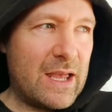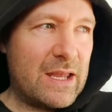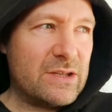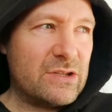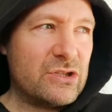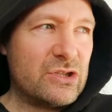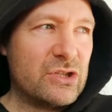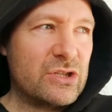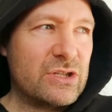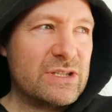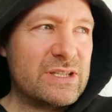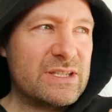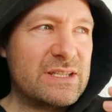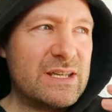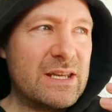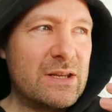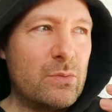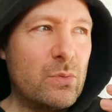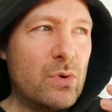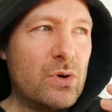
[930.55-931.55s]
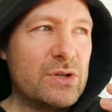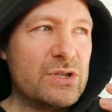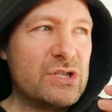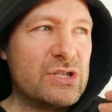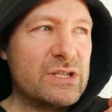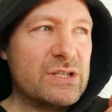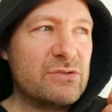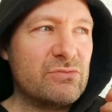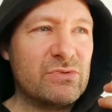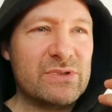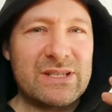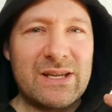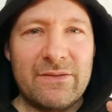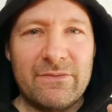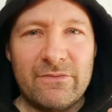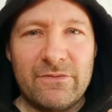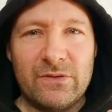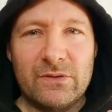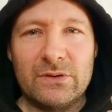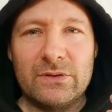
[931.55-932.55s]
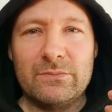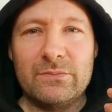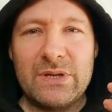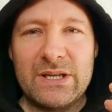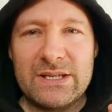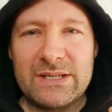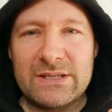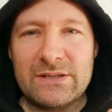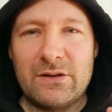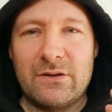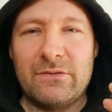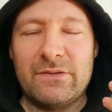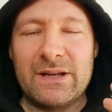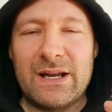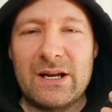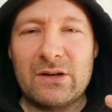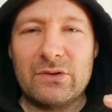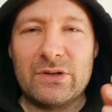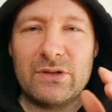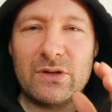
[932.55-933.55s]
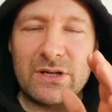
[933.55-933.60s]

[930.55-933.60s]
and you can see why she's resentful and pissed off and angry,